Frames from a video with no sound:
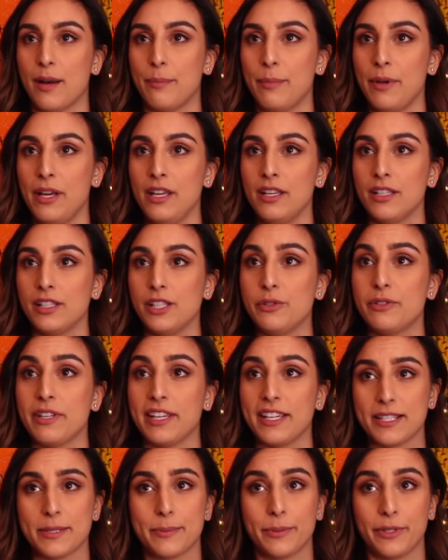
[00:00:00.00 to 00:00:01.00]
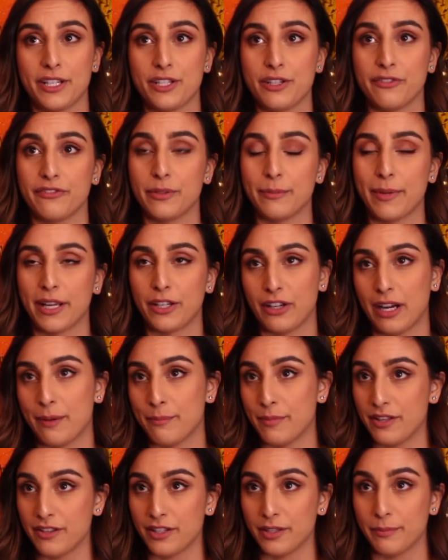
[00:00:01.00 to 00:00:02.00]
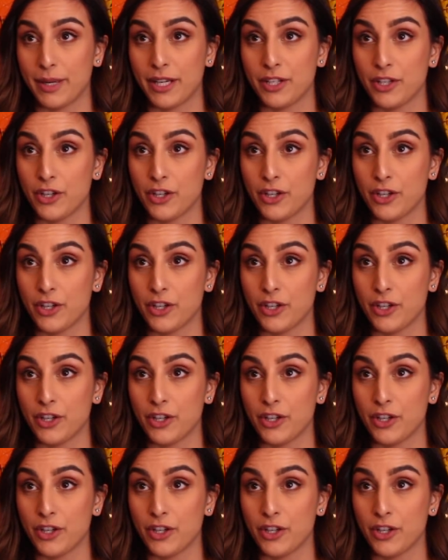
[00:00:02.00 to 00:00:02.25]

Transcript: up using inspiration from my grandmother, my